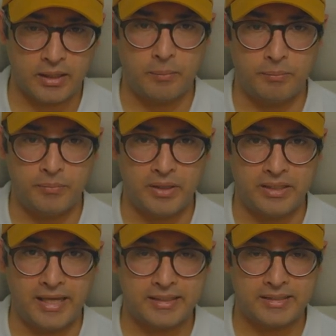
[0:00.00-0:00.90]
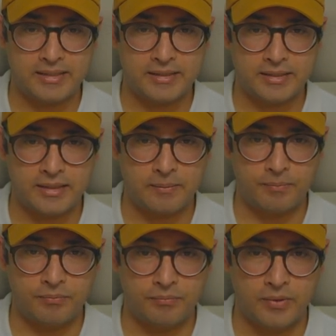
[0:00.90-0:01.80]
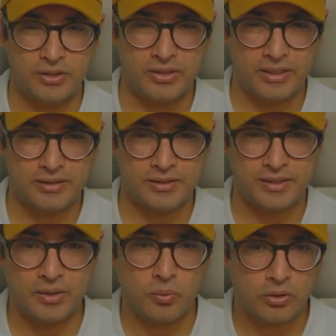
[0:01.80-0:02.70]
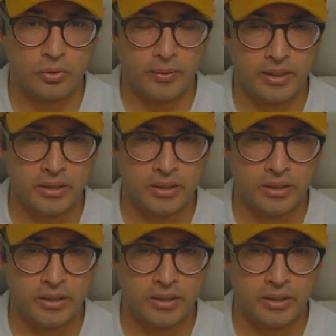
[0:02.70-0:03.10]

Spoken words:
It gets, it takes a SQL query.